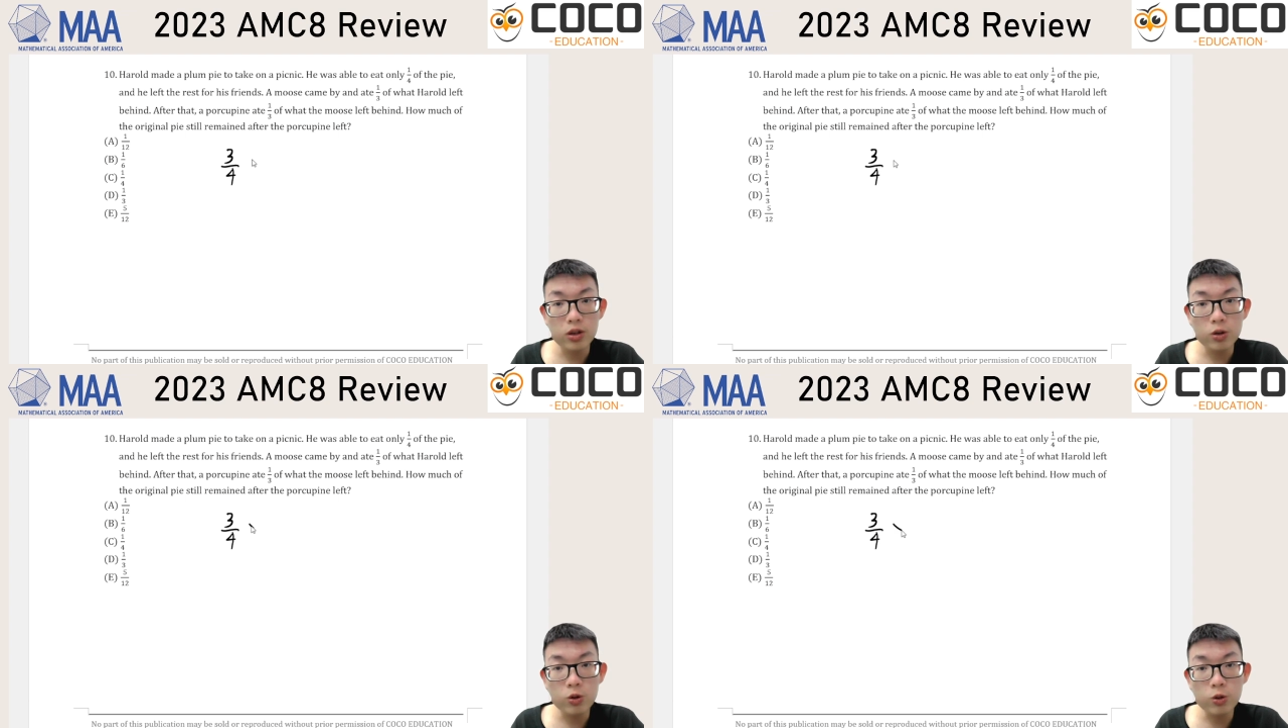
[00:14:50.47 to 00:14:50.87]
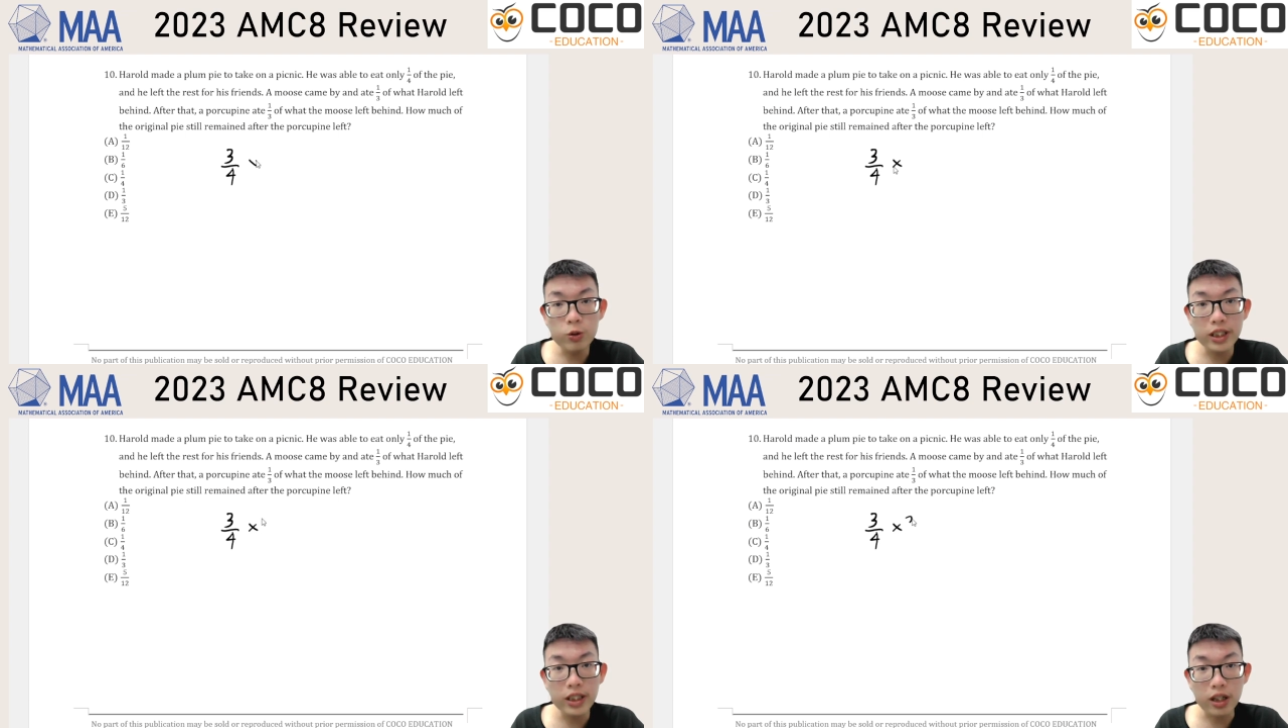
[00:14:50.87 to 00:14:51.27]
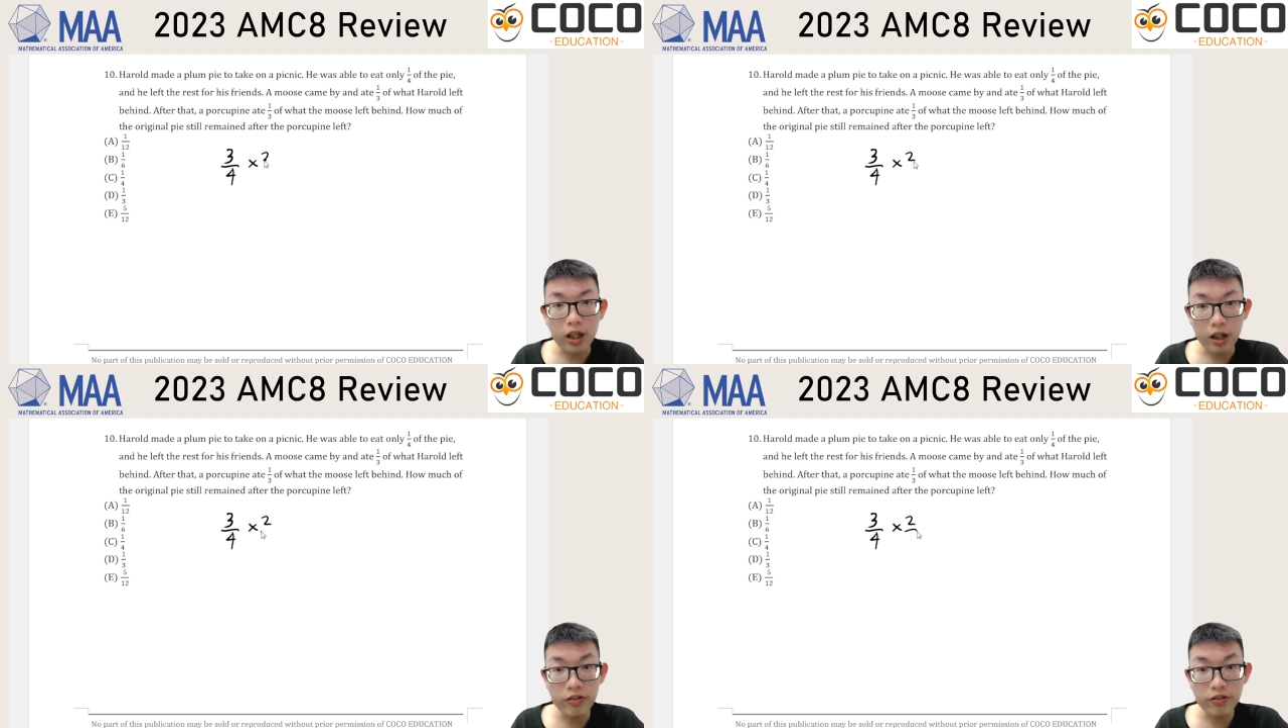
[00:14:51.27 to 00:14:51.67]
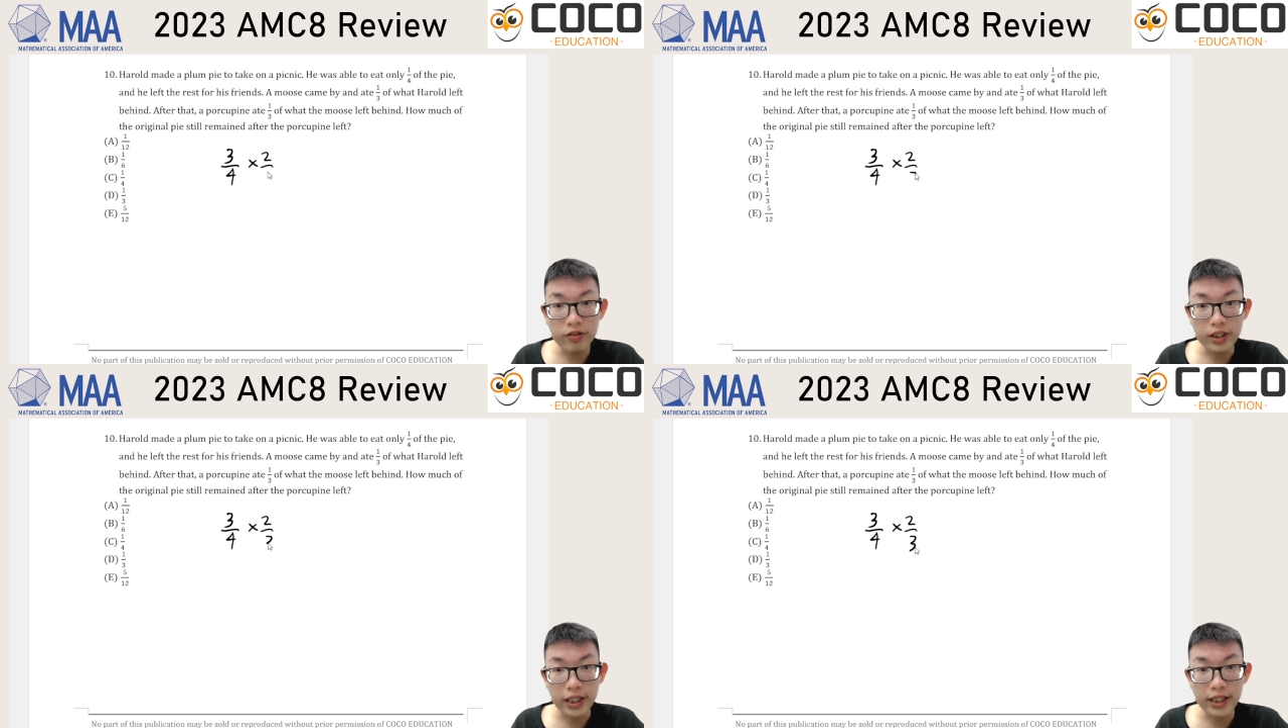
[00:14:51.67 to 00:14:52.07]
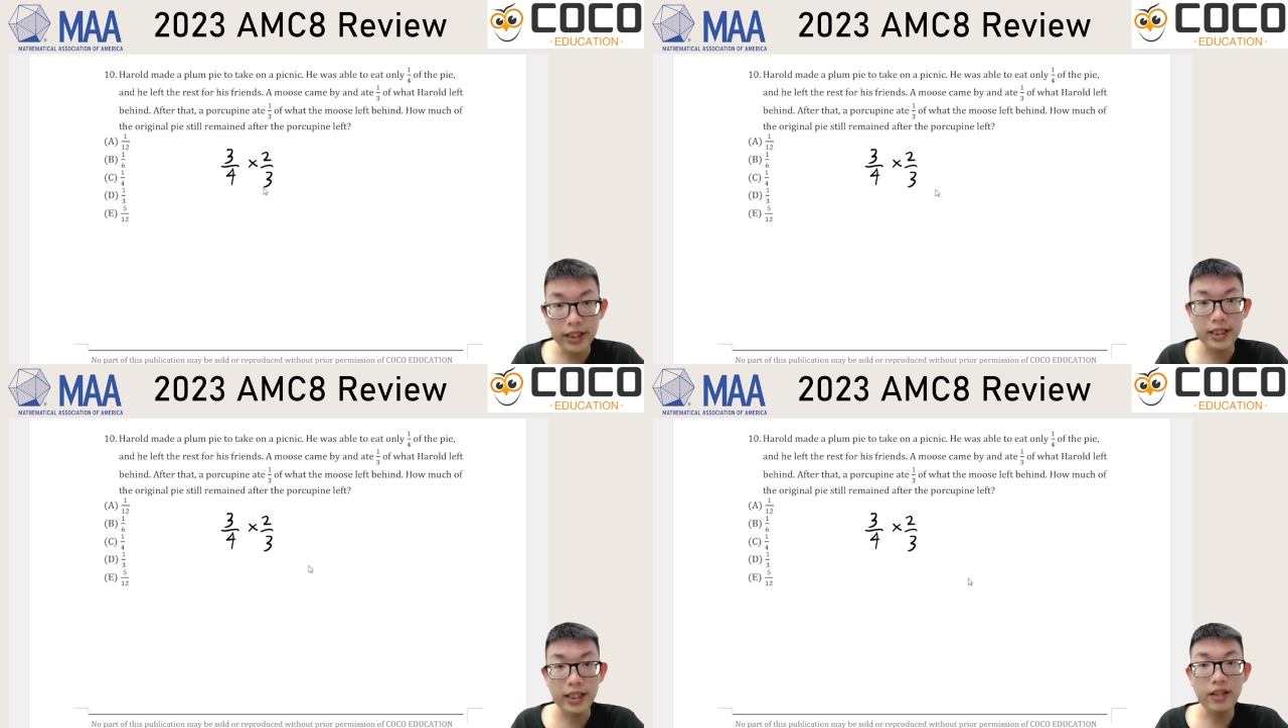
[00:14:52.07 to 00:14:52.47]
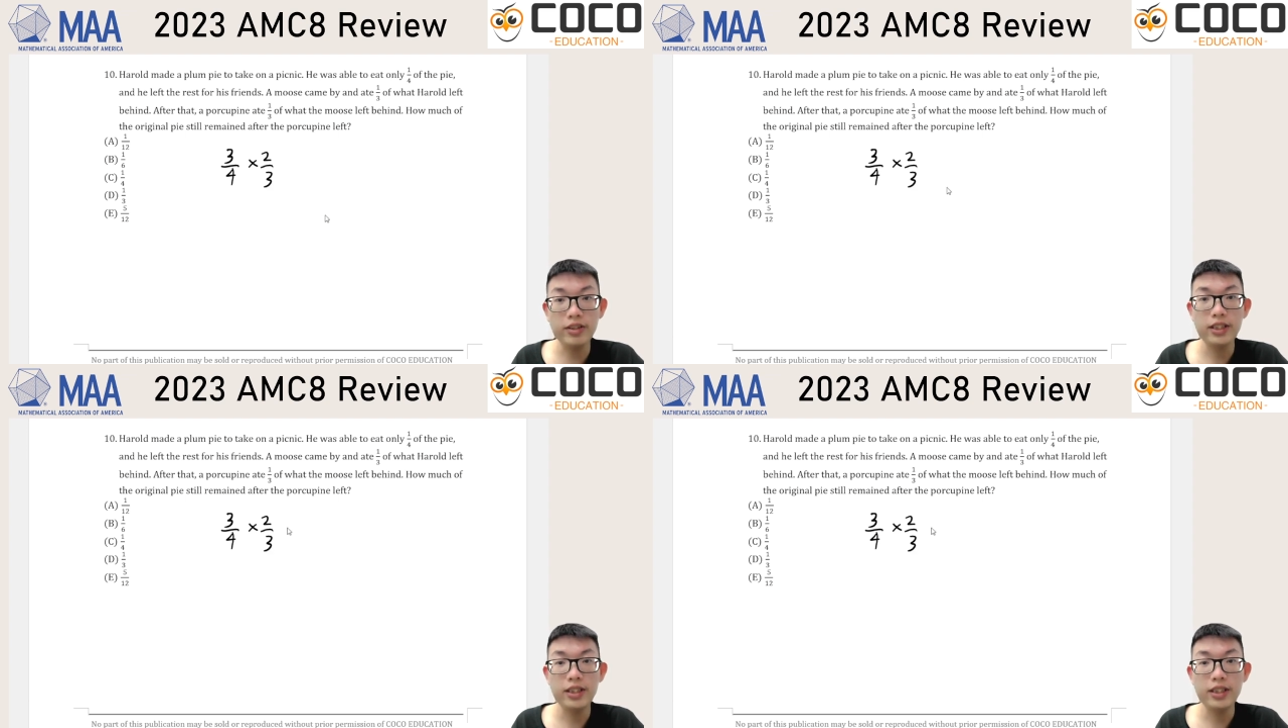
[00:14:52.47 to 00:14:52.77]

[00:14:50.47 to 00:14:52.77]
so 2/3 of that is left.